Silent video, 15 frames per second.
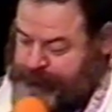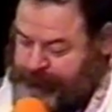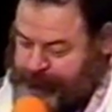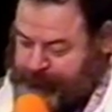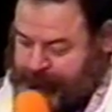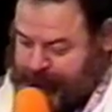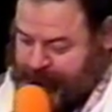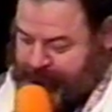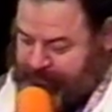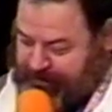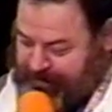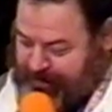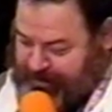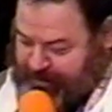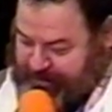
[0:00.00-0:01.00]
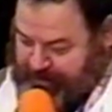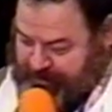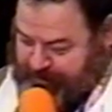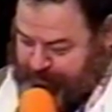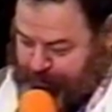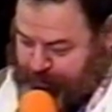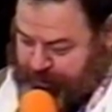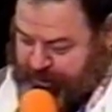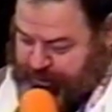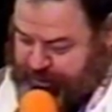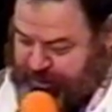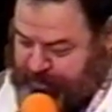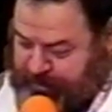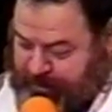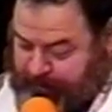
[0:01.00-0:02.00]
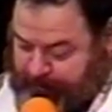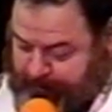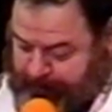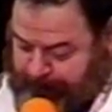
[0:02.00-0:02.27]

Hmm. Baruch Hashem Yahweh.